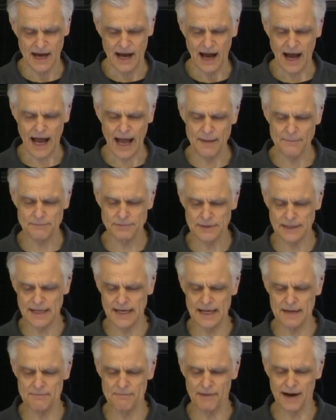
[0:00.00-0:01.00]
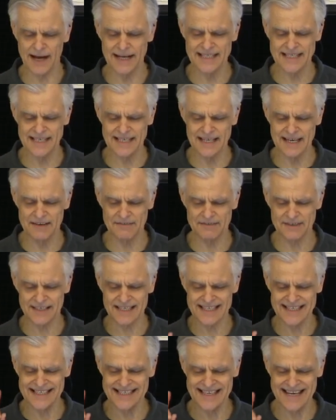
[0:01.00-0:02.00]
I'm bringing my
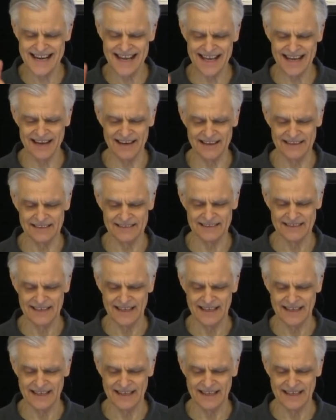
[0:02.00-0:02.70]
deliverance near.